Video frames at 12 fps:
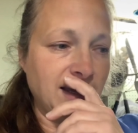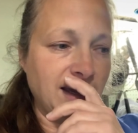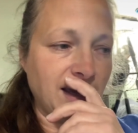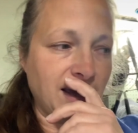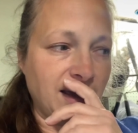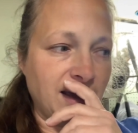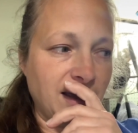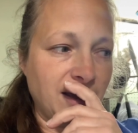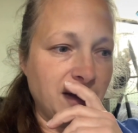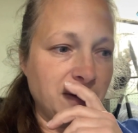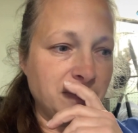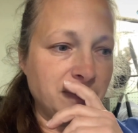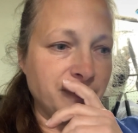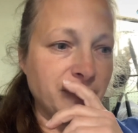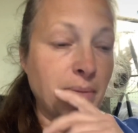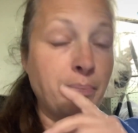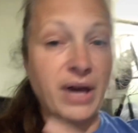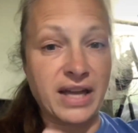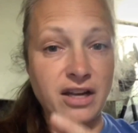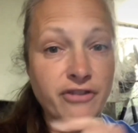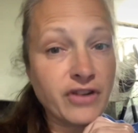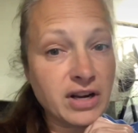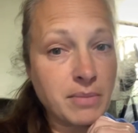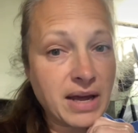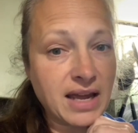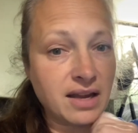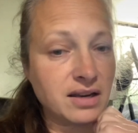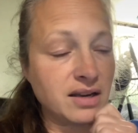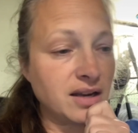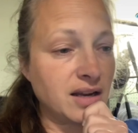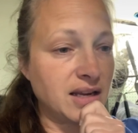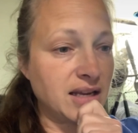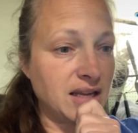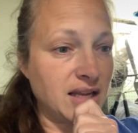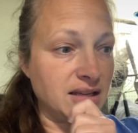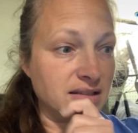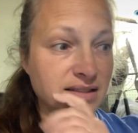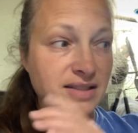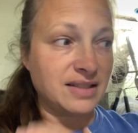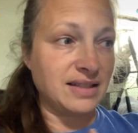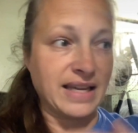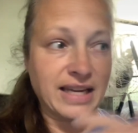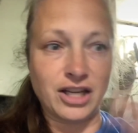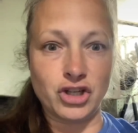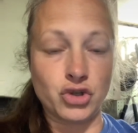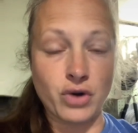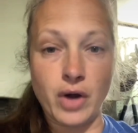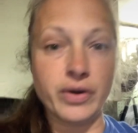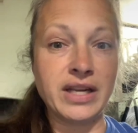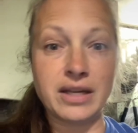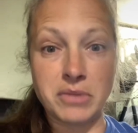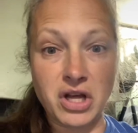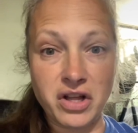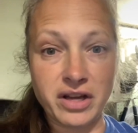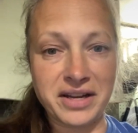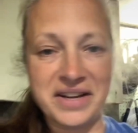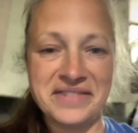But a friend of mine is like drowning in milk.